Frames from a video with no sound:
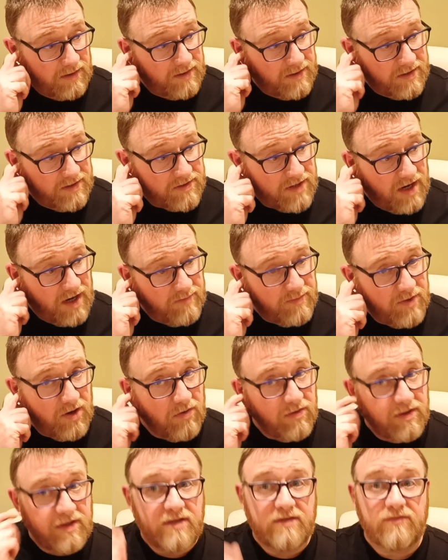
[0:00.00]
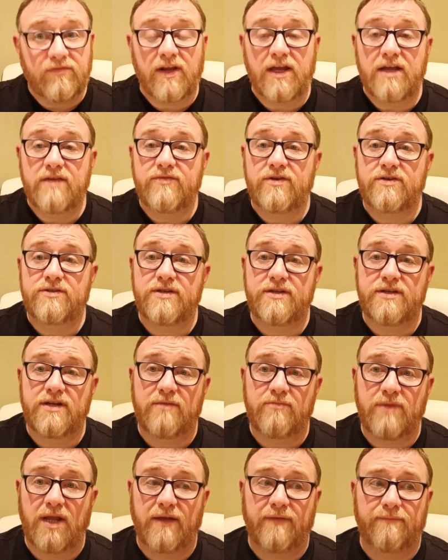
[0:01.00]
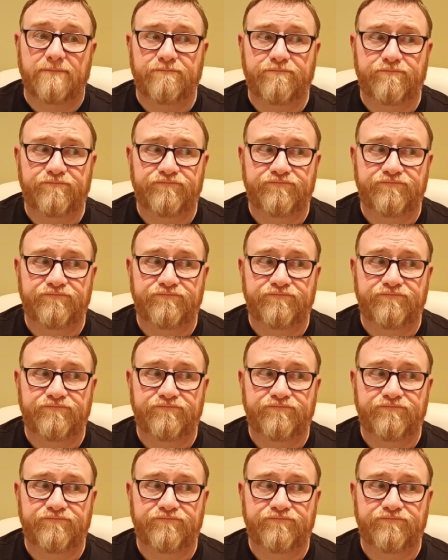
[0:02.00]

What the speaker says: They described all these flavours and I'm like,